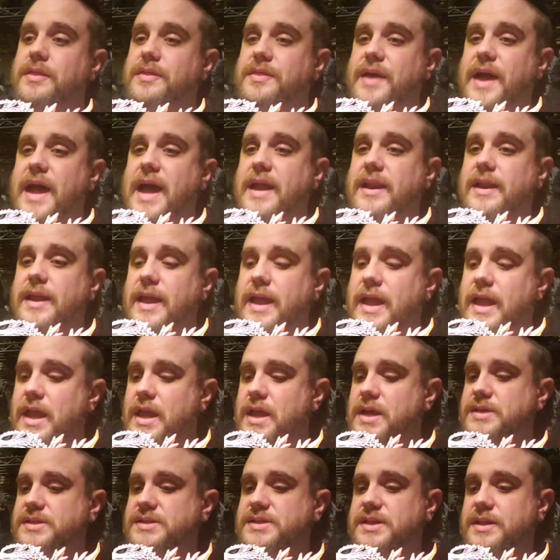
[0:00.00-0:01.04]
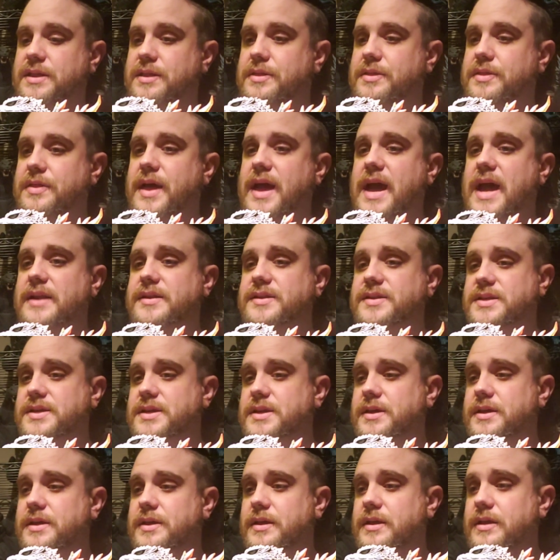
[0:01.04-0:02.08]
that is that.
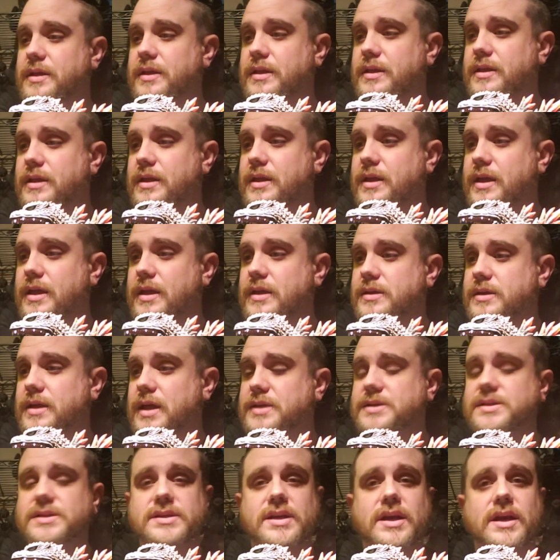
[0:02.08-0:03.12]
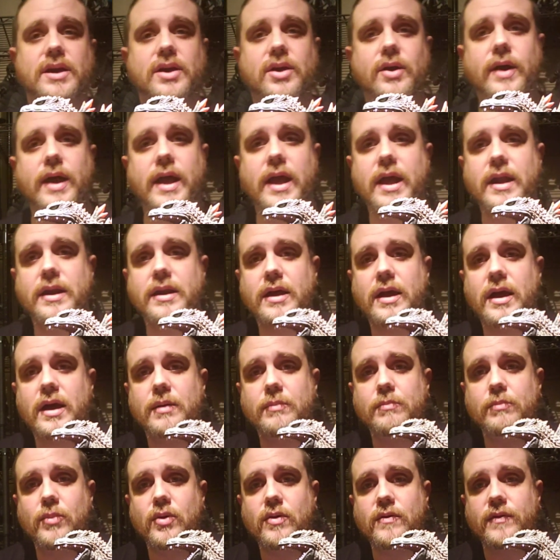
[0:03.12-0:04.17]
Let's go ahead
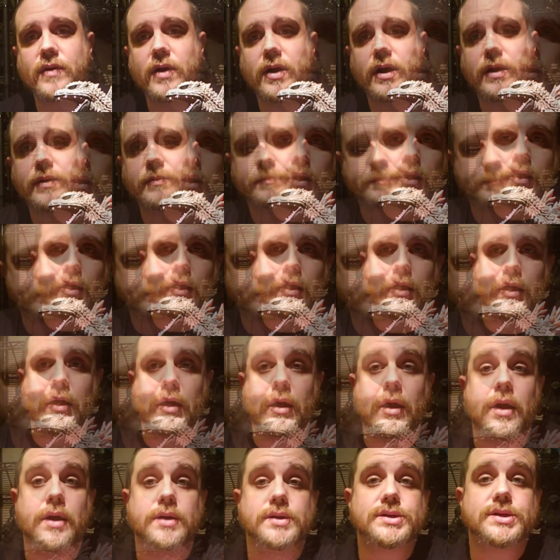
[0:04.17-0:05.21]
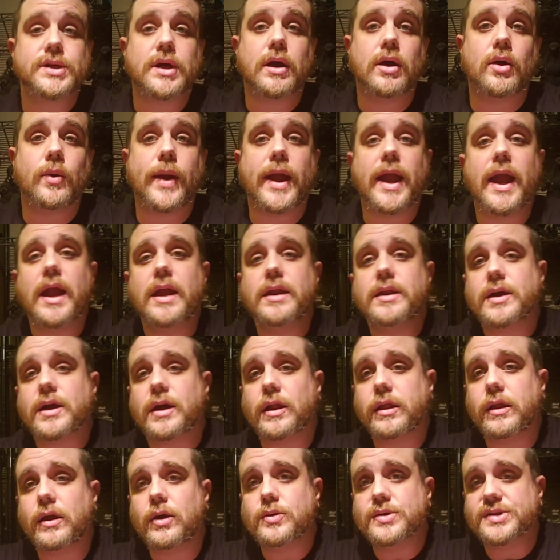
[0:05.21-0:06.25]
and move on. So, in
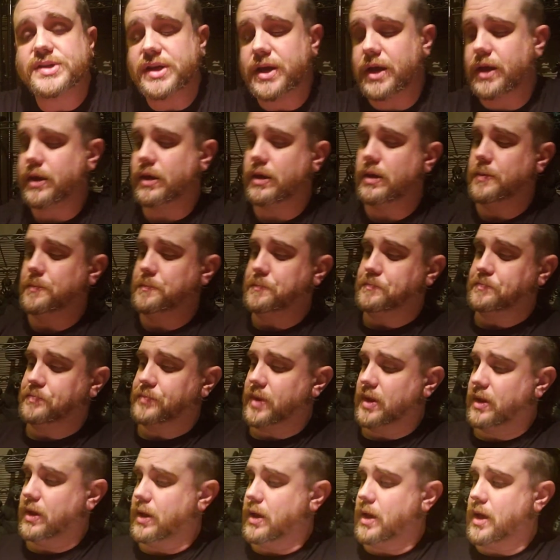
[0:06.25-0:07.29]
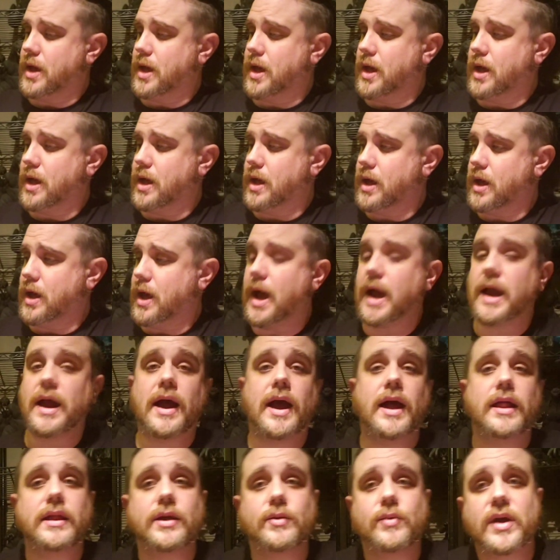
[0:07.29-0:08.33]
closing, I
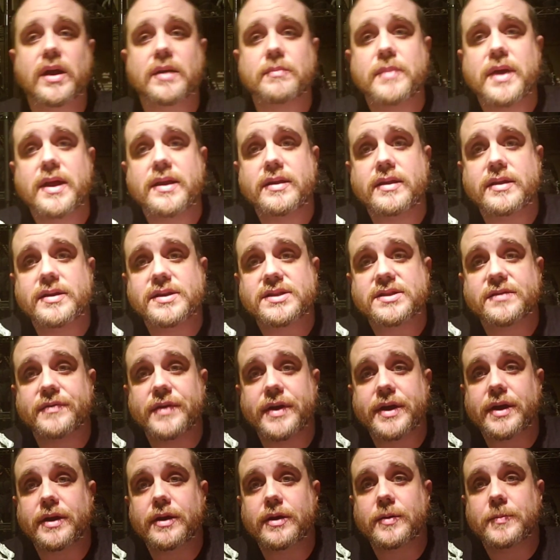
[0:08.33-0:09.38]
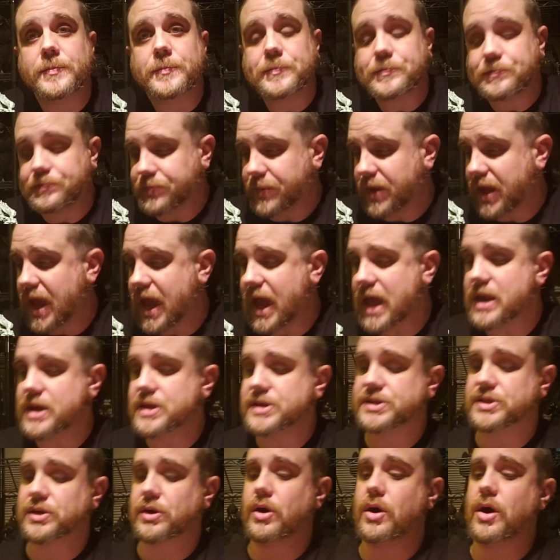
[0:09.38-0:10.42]
highly recommend this figure. It
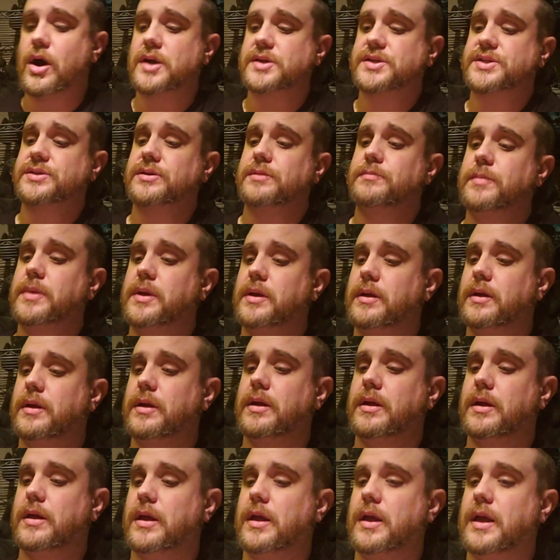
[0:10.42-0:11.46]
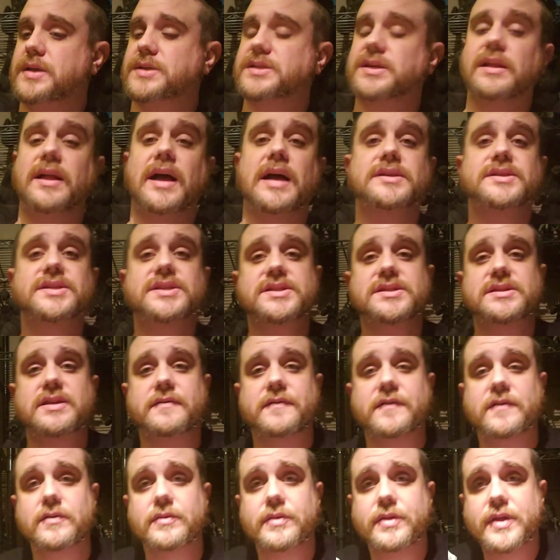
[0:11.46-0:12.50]
is awesome. It's a lot
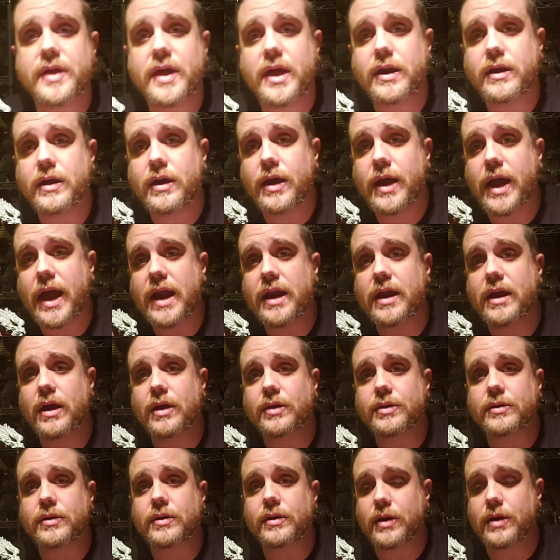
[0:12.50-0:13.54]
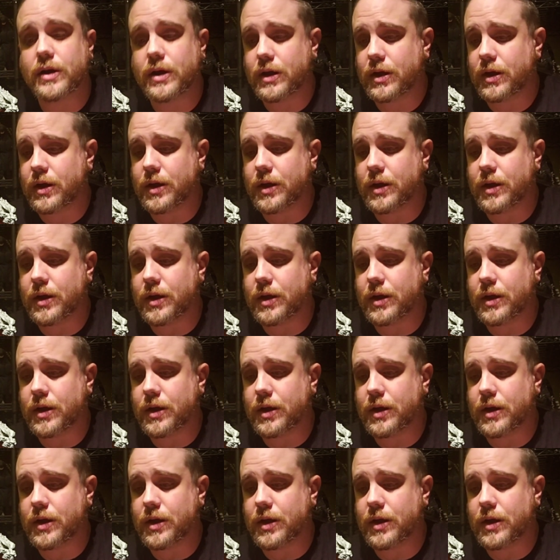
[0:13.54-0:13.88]
stiffer than any other,